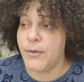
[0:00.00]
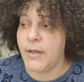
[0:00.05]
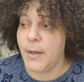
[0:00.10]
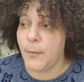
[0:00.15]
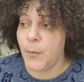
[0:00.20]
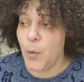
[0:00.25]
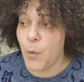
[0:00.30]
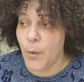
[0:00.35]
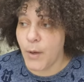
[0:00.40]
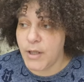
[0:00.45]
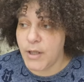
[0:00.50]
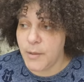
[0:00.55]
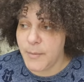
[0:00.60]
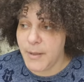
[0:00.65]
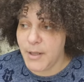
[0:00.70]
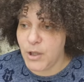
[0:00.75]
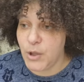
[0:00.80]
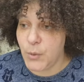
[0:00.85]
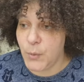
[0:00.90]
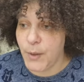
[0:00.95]
I'm going to
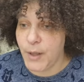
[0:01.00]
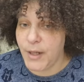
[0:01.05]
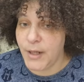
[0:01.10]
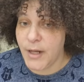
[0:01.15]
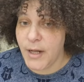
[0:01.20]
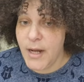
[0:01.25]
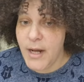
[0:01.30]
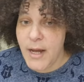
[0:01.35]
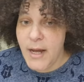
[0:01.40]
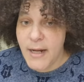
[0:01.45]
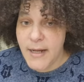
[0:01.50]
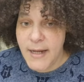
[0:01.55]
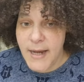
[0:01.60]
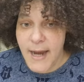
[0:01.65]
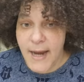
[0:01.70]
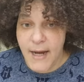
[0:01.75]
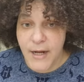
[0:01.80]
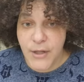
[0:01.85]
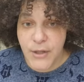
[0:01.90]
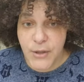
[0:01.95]
be doing
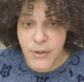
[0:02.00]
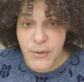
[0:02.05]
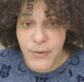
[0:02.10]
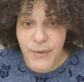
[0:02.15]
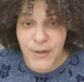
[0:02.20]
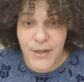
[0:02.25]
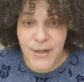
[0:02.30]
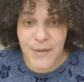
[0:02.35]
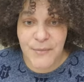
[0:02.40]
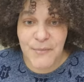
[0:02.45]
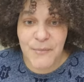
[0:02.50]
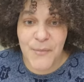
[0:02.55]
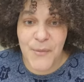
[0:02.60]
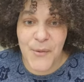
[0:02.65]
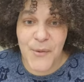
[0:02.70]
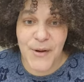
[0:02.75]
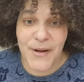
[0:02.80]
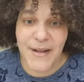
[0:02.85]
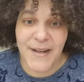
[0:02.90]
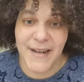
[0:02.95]
Kandou. Good
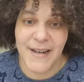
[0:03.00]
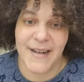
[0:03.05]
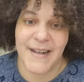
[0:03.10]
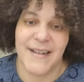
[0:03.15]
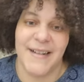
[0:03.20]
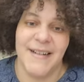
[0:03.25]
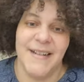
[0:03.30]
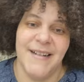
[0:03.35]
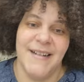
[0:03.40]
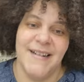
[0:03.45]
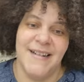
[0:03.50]
morning.